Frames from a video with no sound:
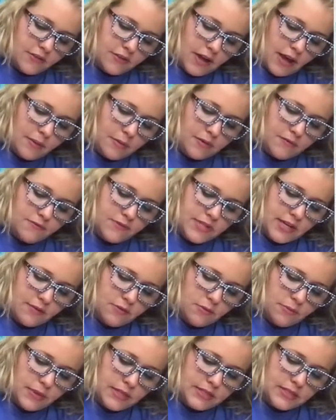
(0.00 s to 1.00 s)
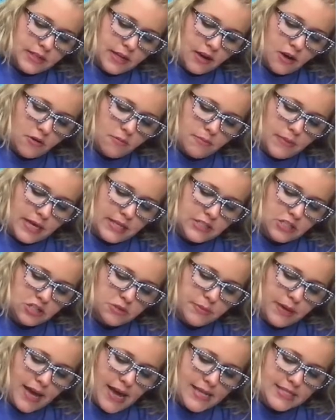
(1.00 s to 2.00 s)
other day, but several months ago,
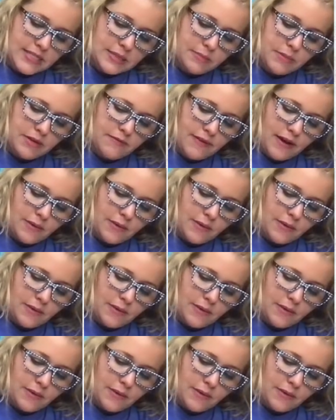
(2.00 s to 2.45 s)
messaged me asking me if